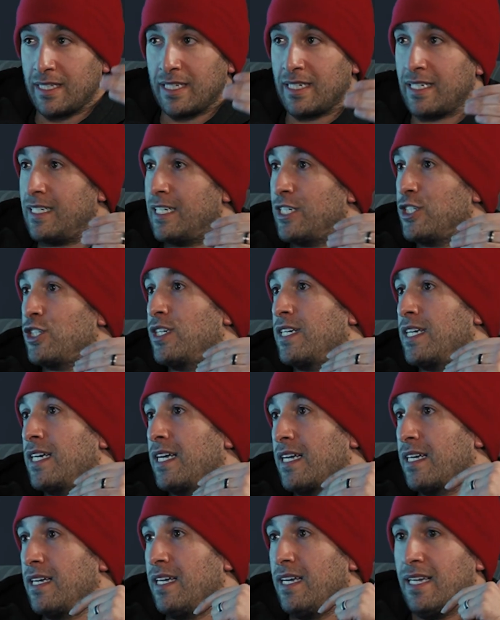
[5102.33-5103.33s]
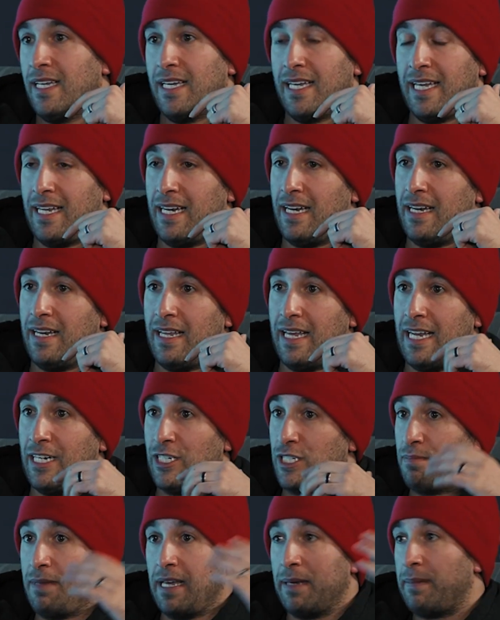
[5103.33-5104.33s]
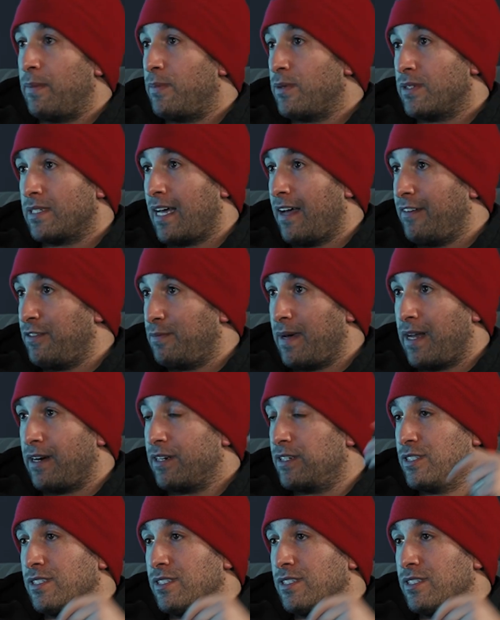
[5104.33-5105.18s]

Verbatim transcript: and conditioning and just make people's lives better.